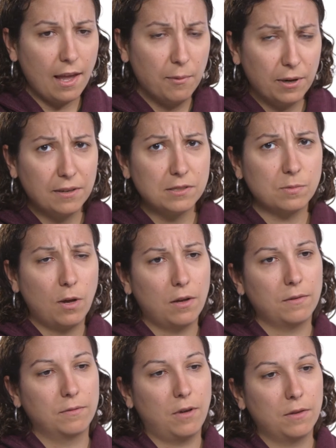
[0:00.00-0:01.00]
I've been
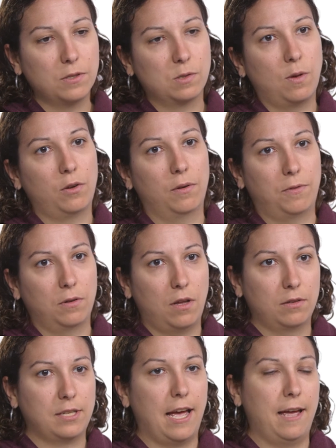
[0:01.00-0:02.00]
involved in a small group for a
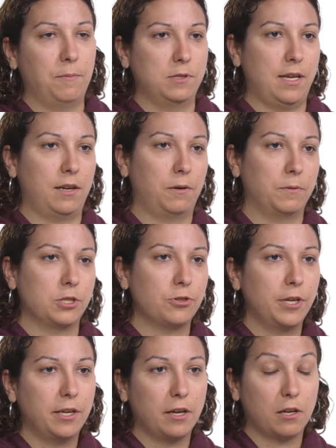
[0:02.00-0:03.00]
long time, was at a
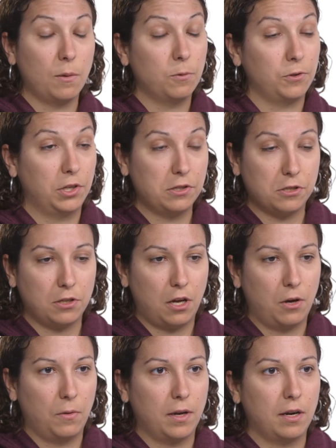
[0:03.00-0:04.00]
retreat a couple of years
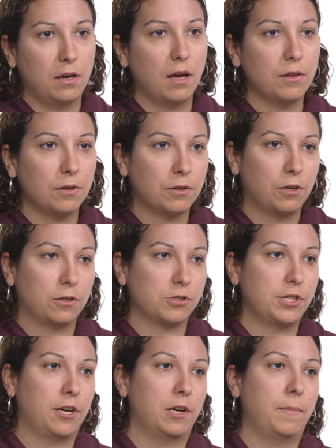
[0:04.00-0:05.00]
ago, and another girl
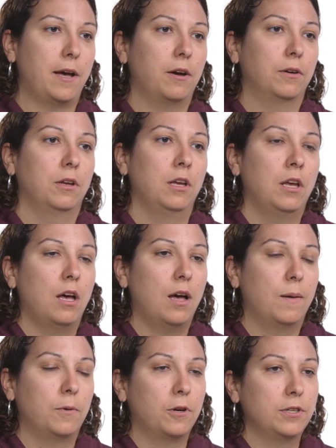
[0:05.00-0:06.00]
shared about
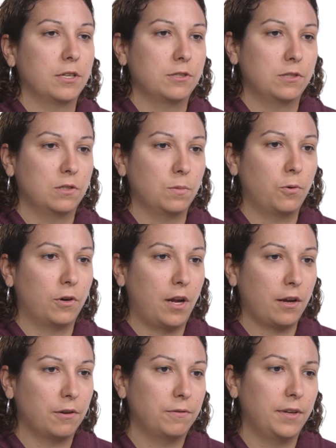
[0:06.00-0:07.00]
her addiction to
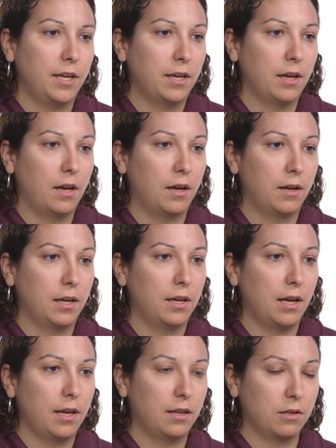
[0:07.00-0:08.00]
pornography
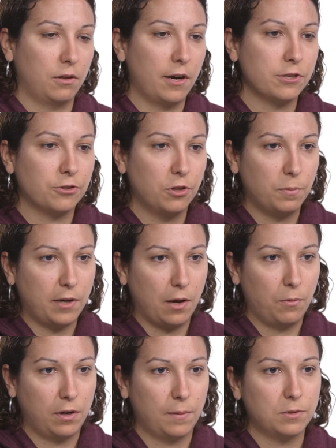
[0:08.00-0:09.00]
in the large group, and I
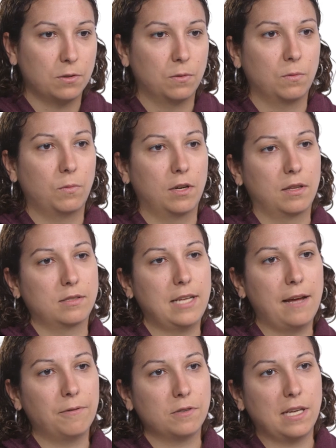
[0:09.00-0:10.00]
went up to one of the
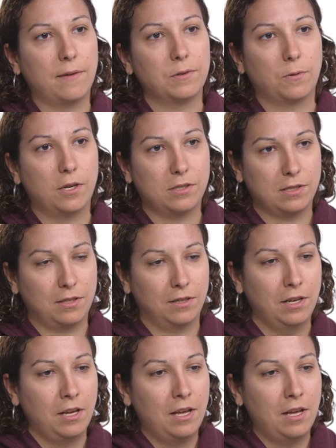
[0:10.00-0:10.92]
staffers afterwards, and